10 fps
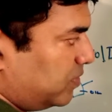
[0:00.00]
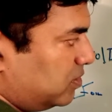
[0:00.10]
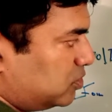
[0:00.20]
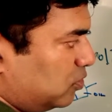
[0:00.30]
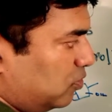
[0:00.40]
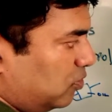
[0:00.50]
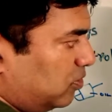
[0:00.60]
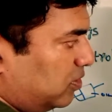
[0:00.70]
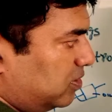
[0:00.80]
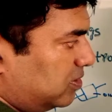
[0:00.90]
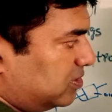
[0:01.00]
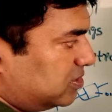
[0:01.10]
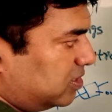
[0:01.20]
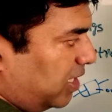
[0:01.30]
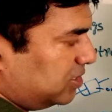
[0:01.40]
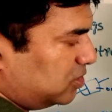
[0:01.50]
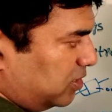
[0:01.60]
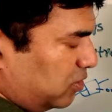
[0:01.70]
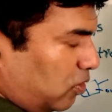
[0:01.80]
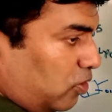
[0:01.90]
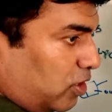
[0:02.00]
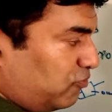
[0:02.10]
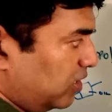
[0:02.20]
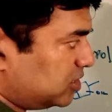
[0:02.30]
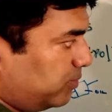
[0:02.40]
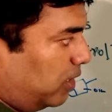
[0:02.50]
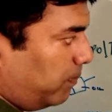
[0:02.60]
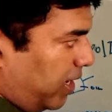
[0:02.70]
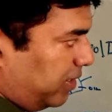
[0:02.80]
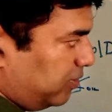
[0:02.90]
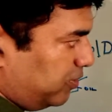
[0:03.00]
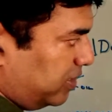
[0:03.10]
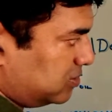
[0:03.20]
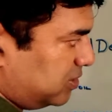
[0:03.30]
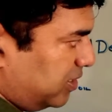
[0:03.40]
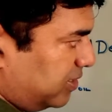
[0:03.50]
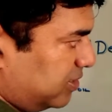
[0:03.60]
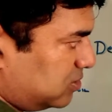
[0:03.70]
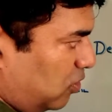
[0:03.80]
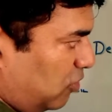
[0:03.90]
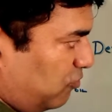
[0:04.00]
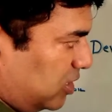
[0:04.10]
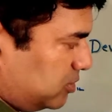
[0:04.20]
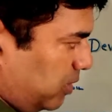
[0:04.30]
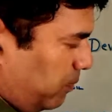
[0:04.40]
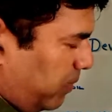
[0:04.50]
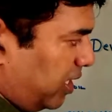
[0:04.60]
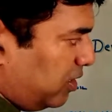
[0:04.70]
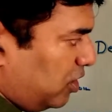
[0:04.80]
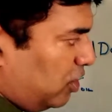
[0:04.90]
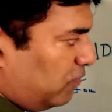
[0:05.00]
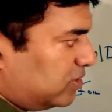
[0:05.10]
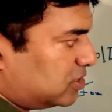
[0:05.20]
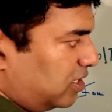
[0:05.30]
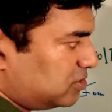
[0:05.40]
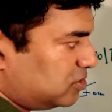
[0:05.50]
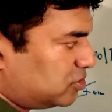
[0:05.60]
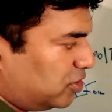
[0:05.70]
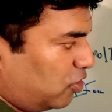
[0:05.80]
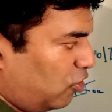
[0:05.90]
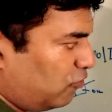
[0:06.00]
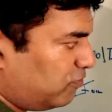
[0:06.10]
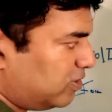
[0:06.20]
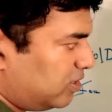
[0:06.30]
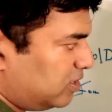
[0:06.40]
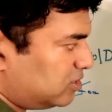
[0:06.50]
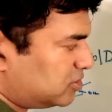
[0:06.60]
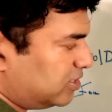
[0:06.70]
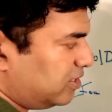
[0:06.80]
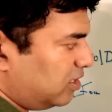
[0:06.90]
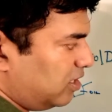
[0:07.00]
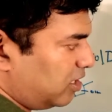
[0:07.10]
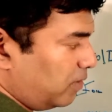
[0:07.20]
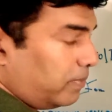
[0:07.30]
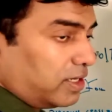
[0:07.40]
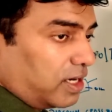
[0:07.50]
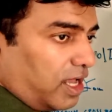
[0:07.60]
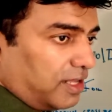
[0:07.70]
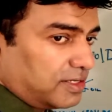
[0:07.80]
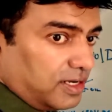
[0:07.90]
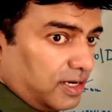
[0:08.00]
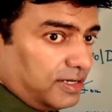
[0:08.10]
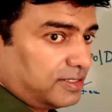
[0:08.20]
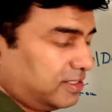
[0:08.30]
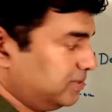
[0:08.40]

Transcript: So this is an isolator or a flexible pad. You can say it is called a flexible pad, which consisting of steel, rubber and lead.